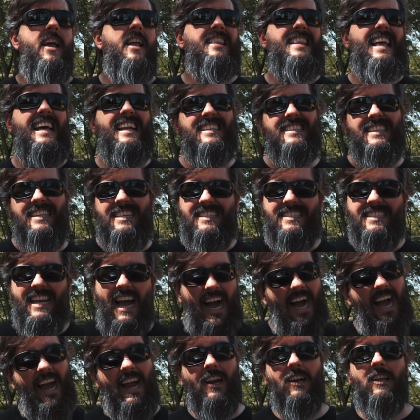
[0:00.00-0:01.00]
That is
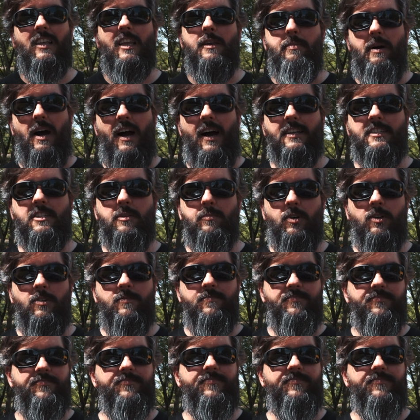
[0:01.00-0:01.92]
entirely possible,